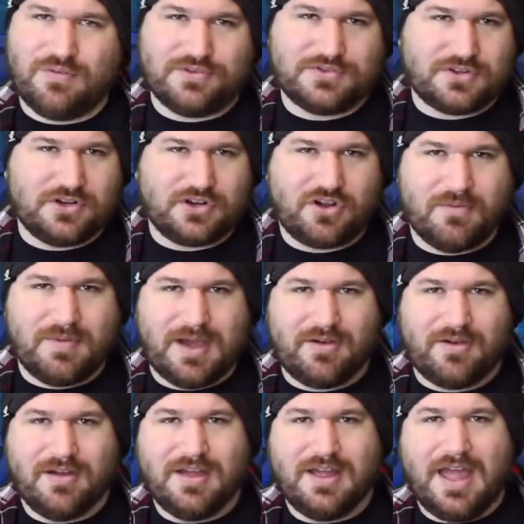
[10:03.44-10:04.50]
was going to come
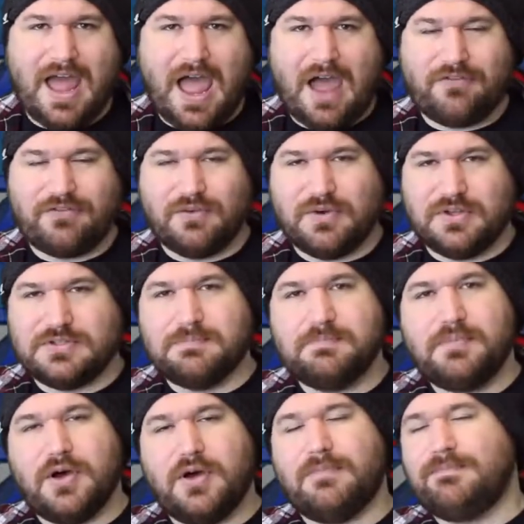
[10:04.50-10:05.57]
out afterwards.
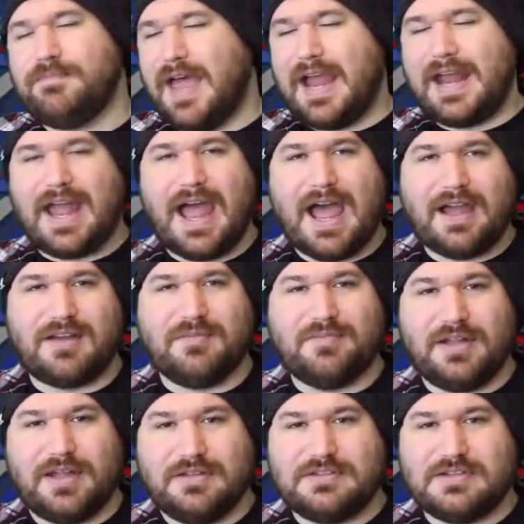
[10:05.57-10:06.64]
But I can't
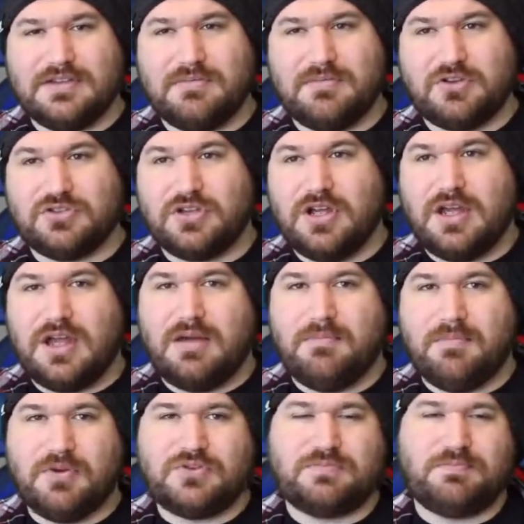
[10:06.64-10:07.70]
complain too much.
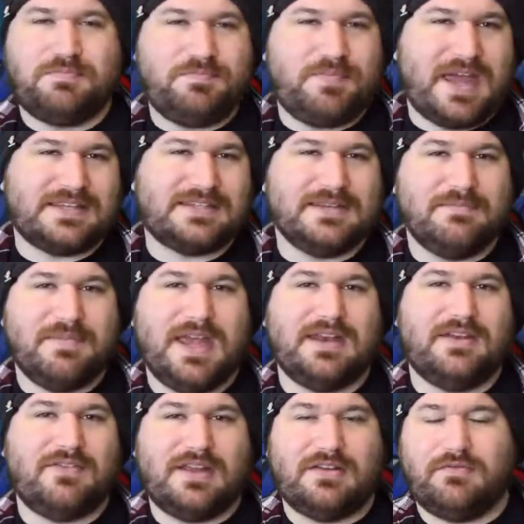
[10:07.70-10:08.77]
Much better
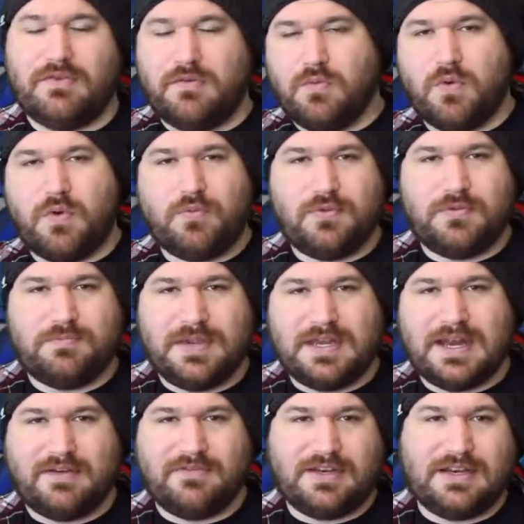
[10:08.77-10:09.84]
main event than what we've
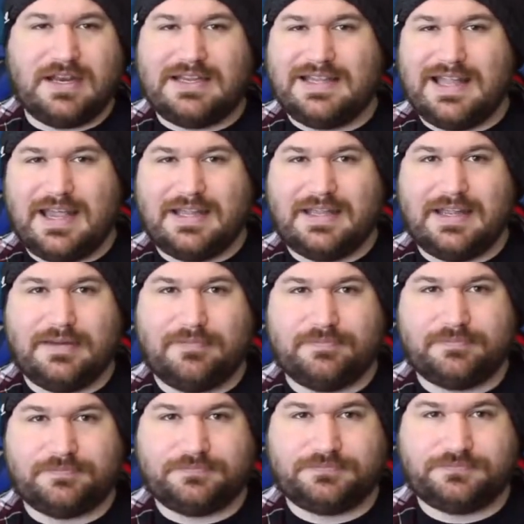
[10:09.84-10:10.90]
been having lately.
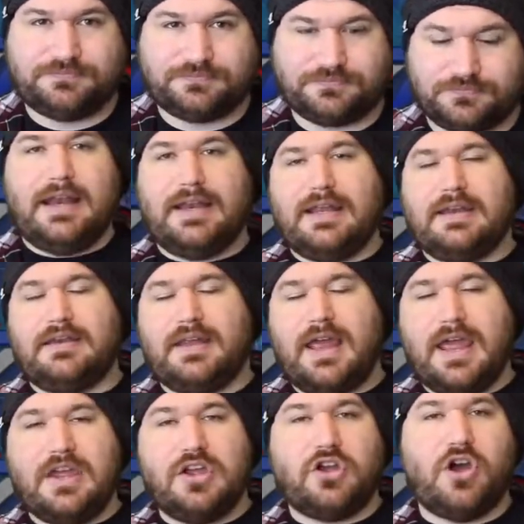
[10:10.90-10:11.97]
And then
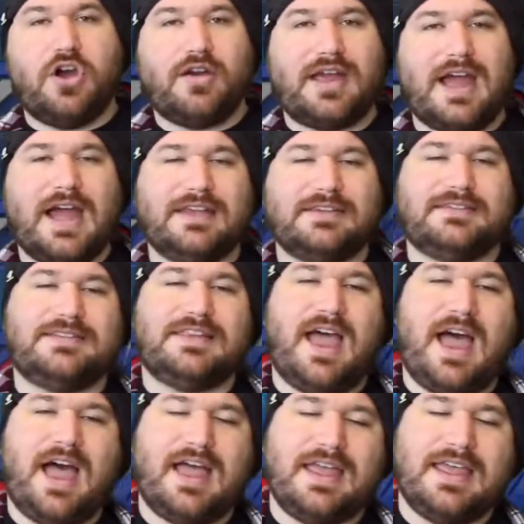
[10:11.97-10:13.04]
there you go, guys.
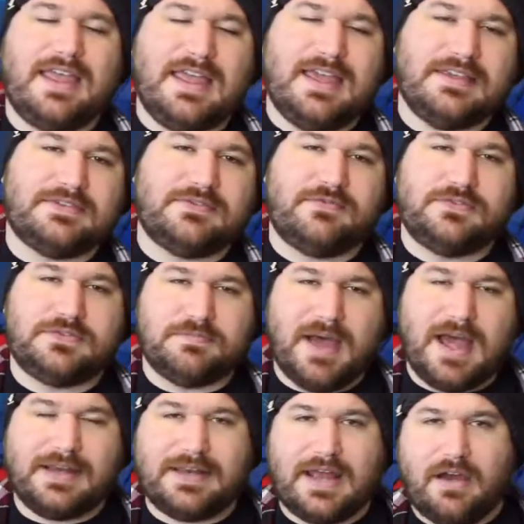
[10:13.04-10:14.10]
That is
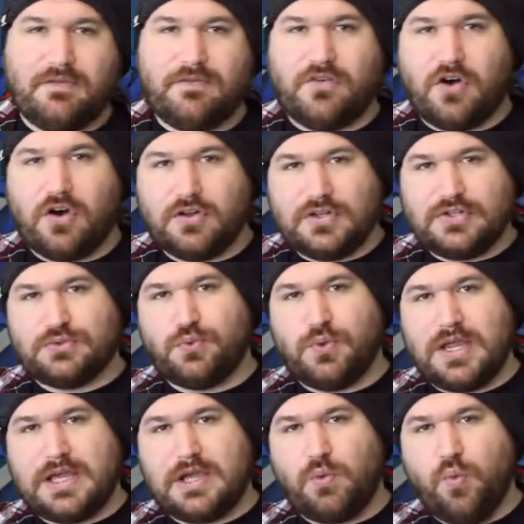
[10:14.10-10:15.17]
SmackDown for this
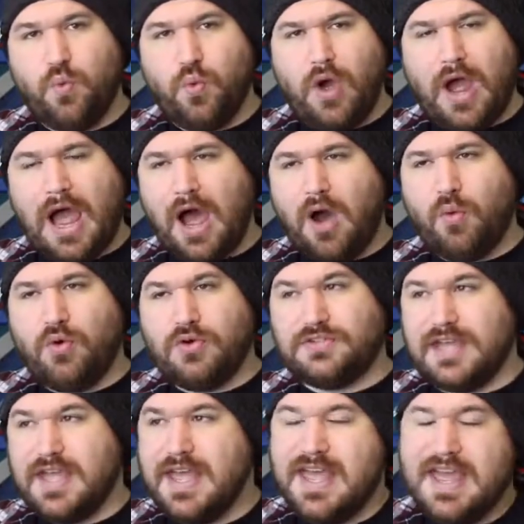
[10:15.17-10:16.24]
week. How
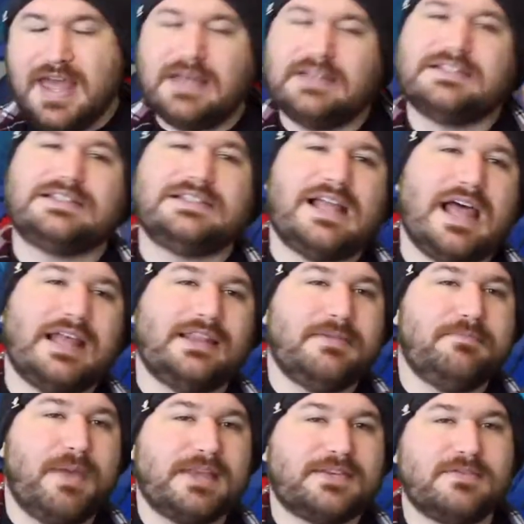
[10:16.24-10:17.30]
was it?
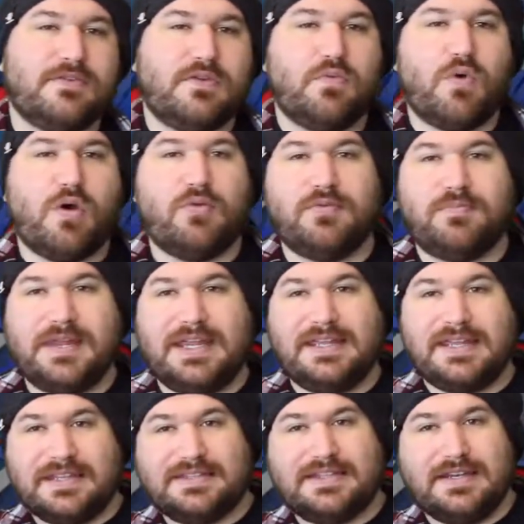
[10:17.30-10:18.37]
Slightly better than what we've
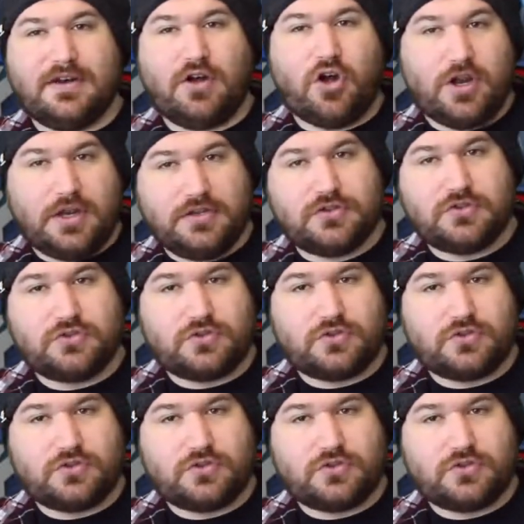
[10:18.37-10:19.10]
been getting in,